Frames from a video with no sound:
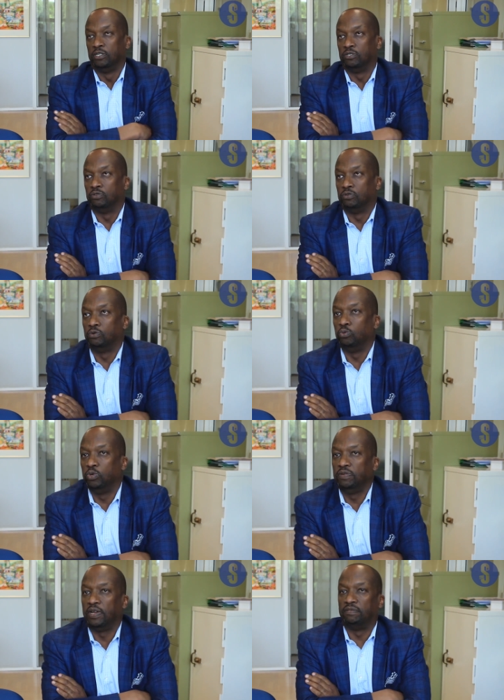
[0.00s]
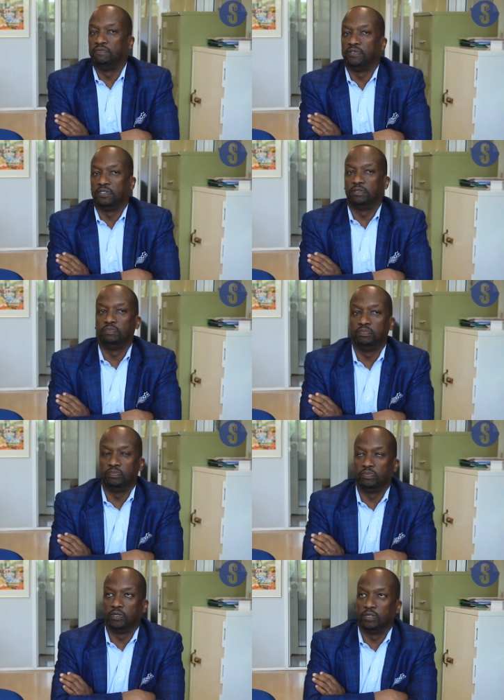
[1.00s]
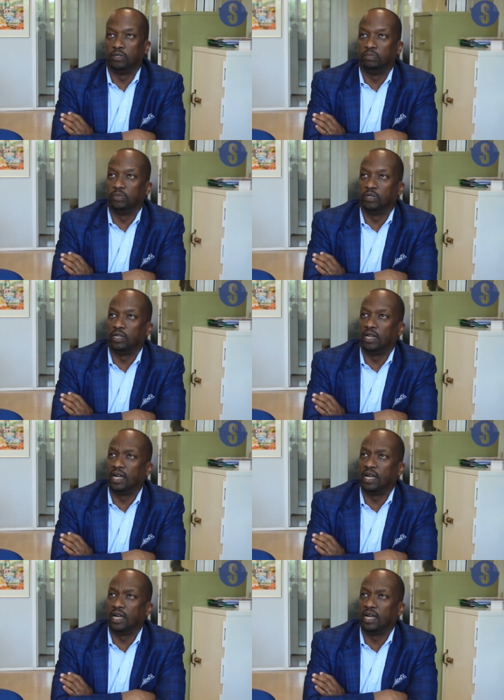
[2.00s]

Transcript: So we have um, um, the